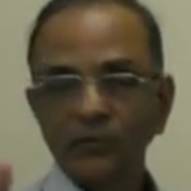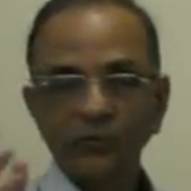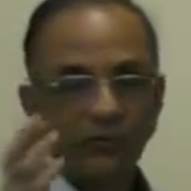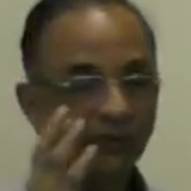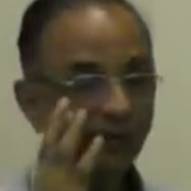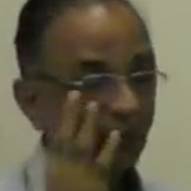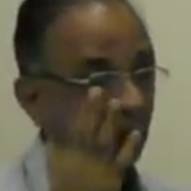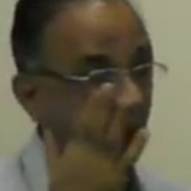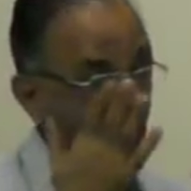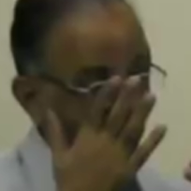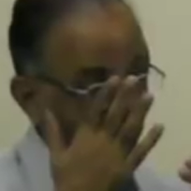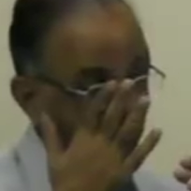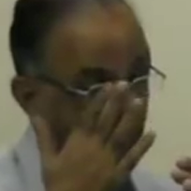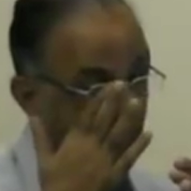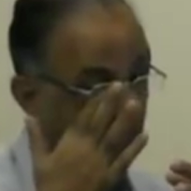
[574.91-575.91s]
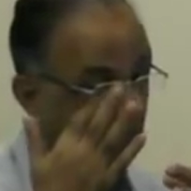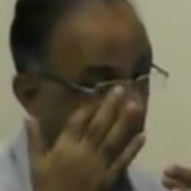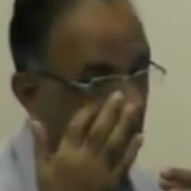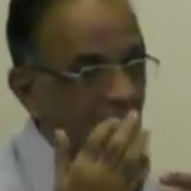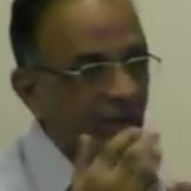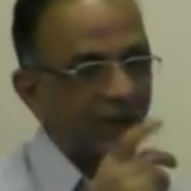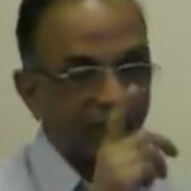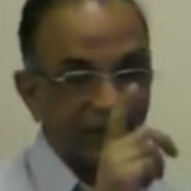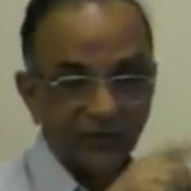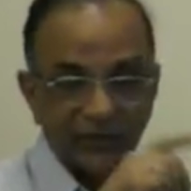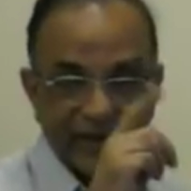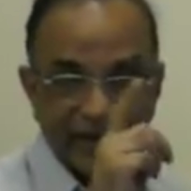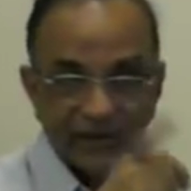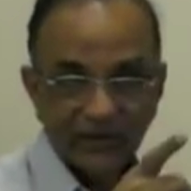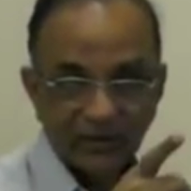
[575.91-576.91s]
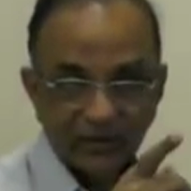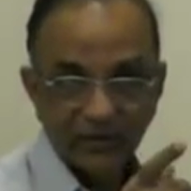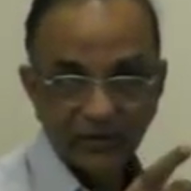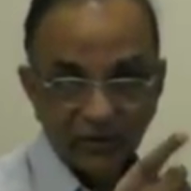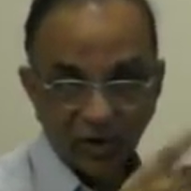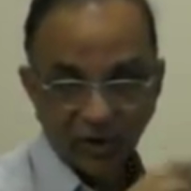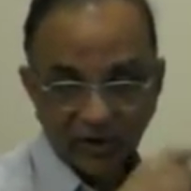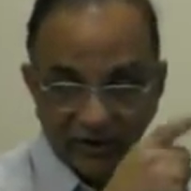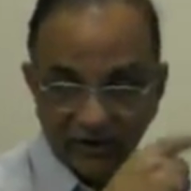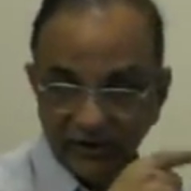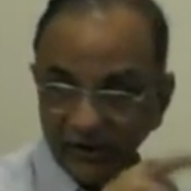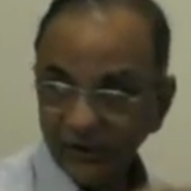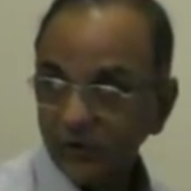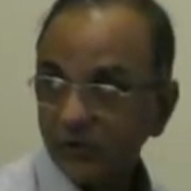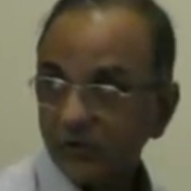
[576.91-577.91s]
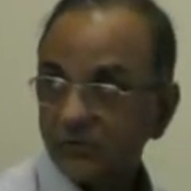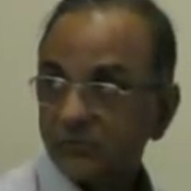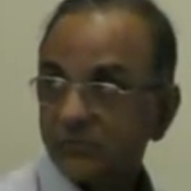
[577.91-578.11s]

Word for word: Very good. And this catheter is not catheter.